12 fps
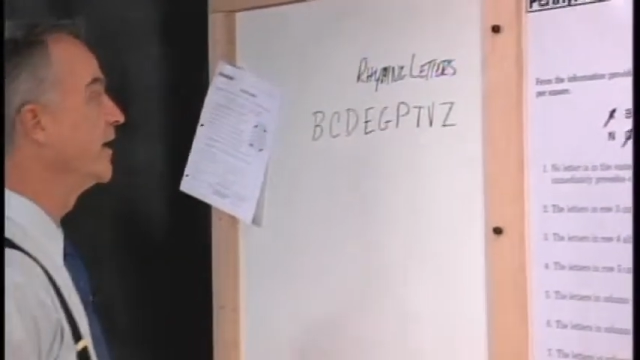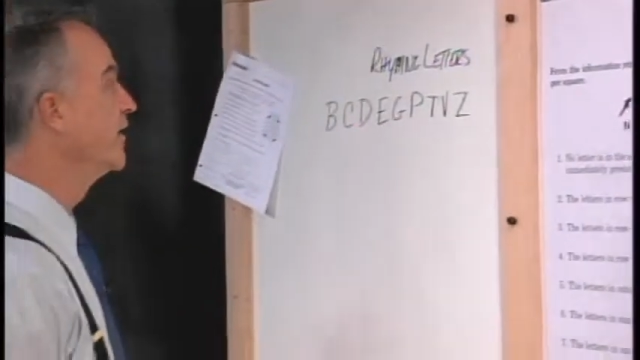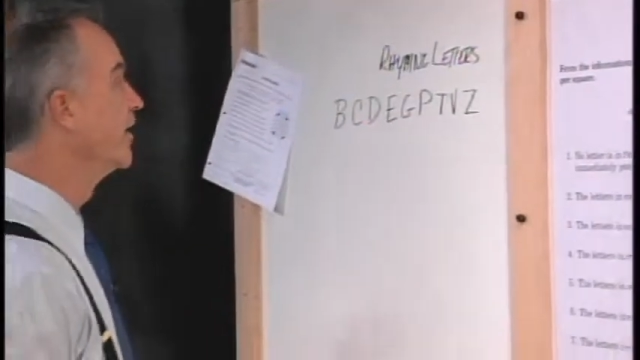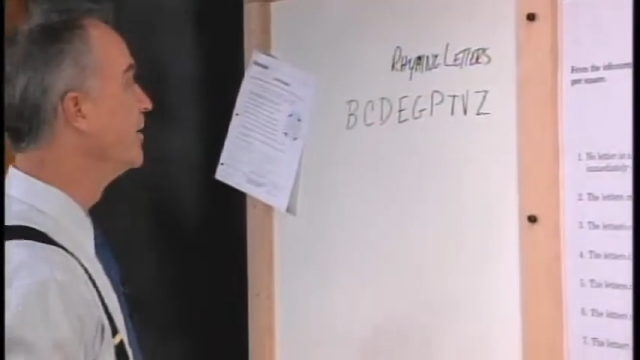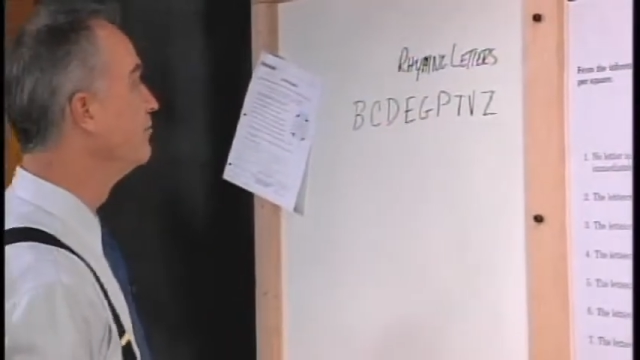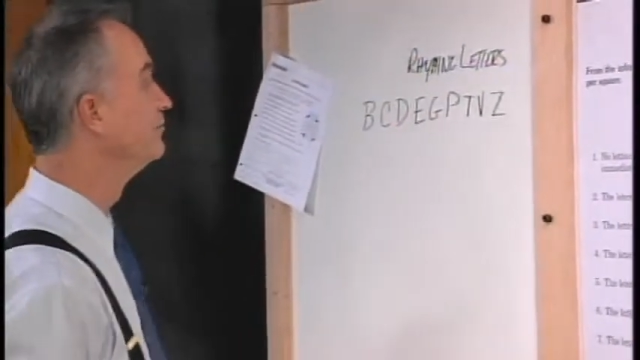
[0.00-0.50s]

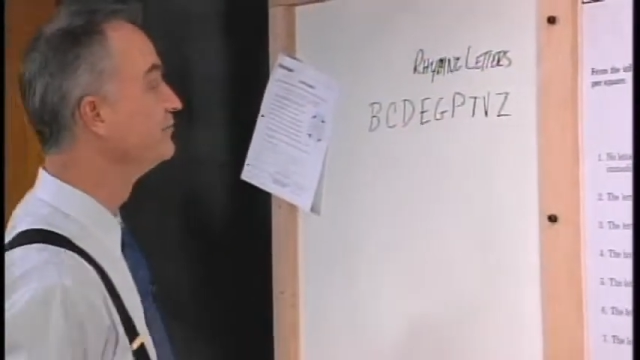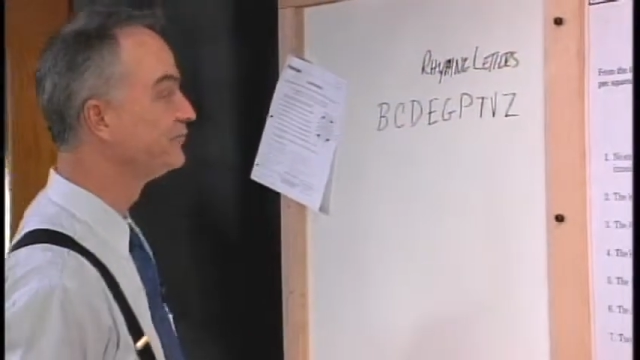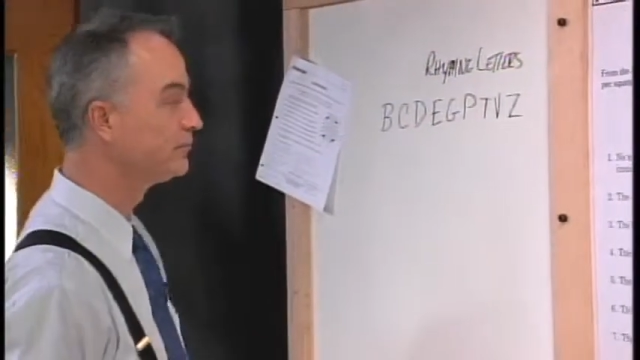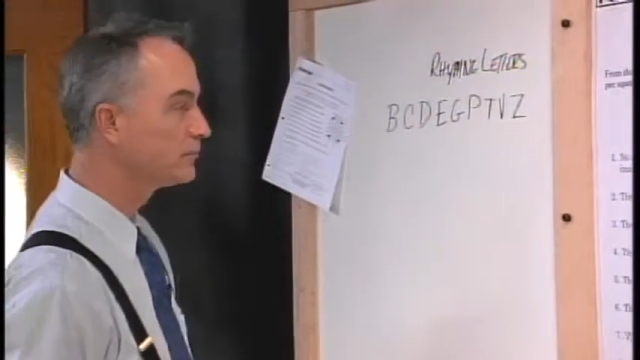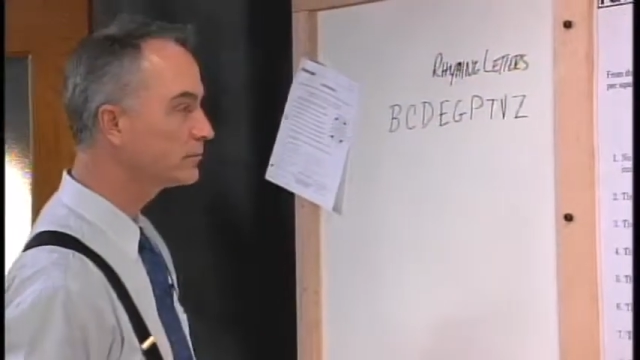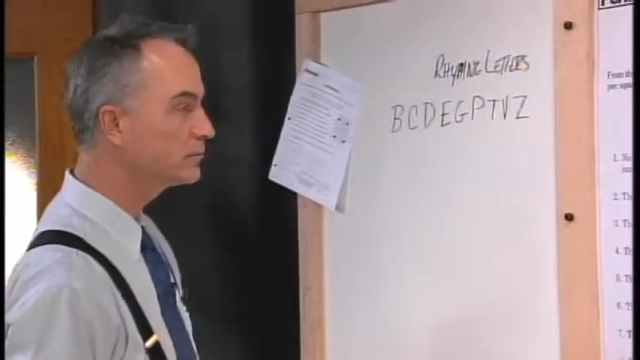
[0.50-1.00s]
good.
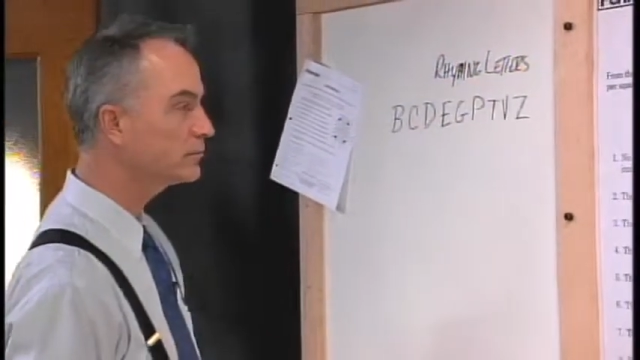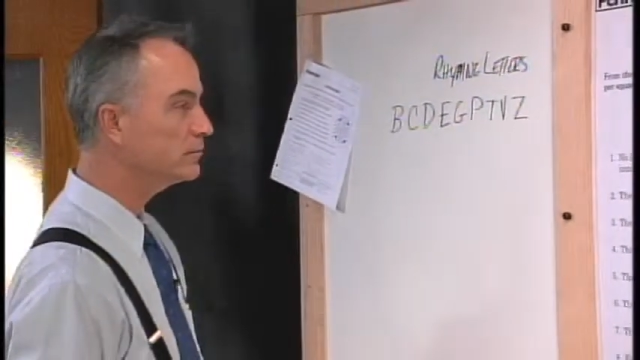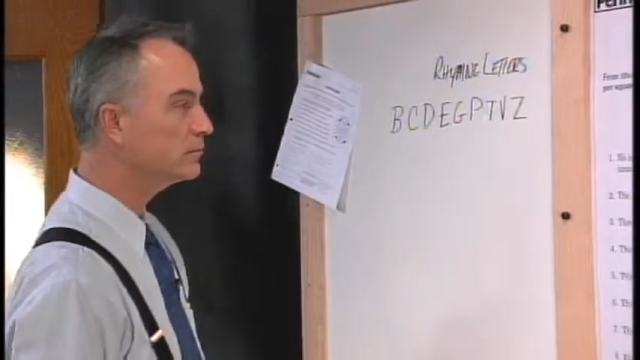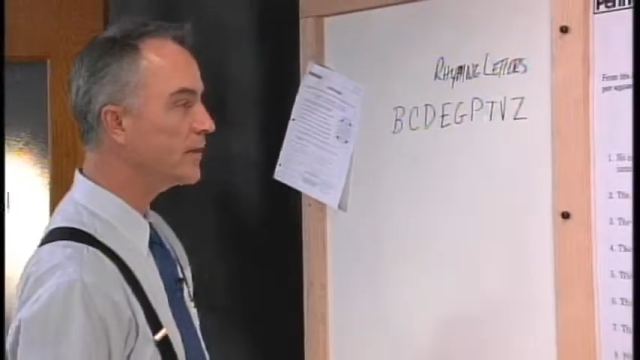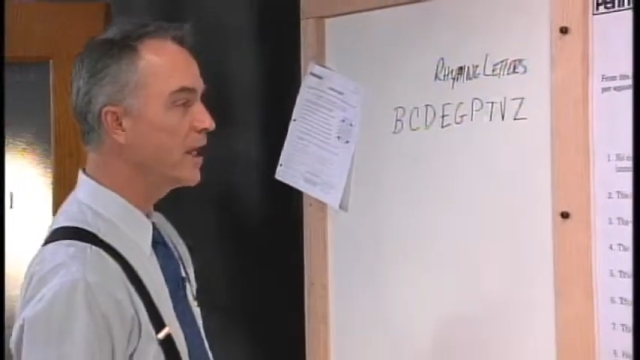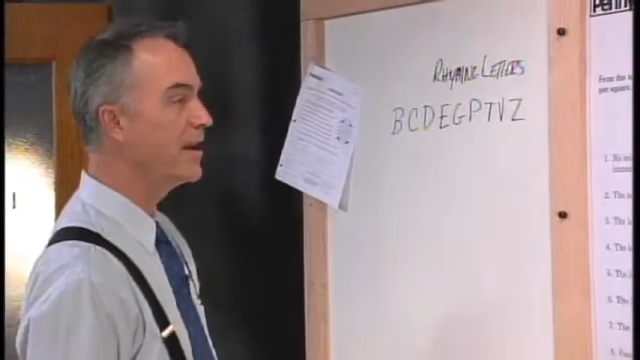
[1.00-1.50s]

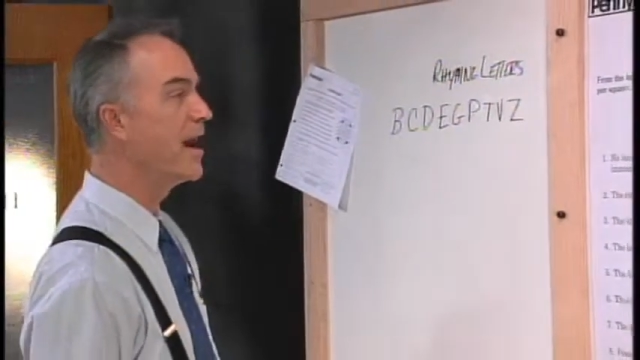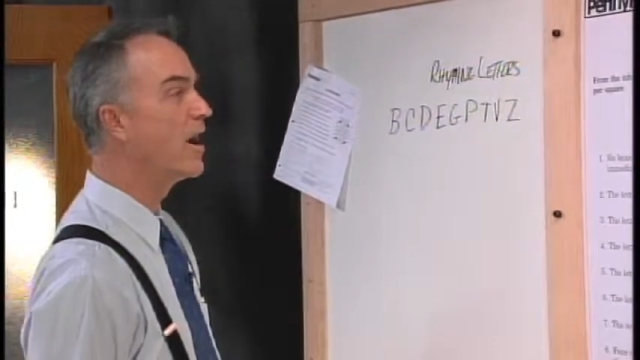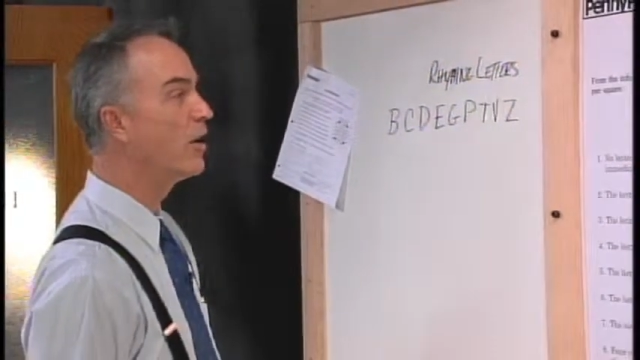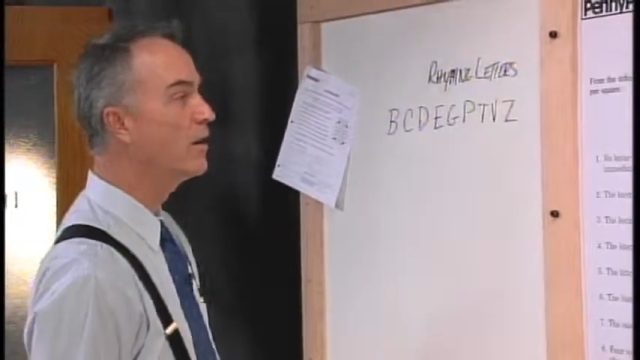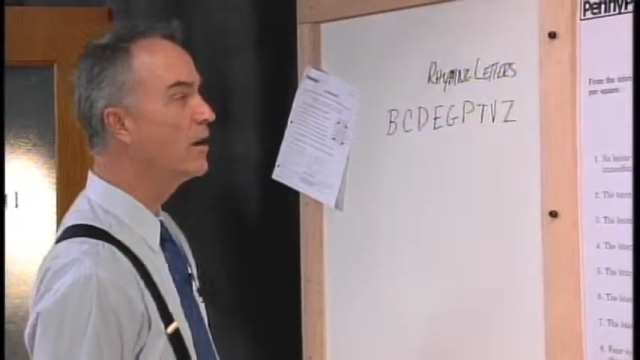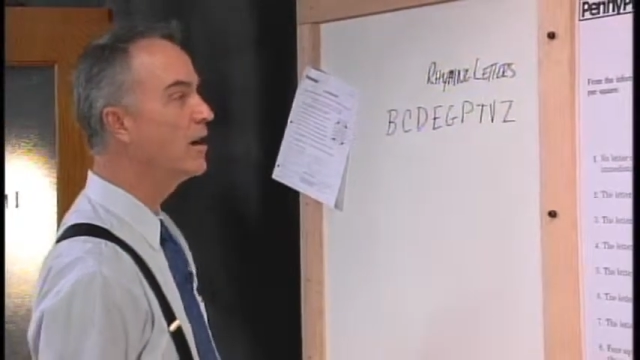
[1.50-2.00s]
Now,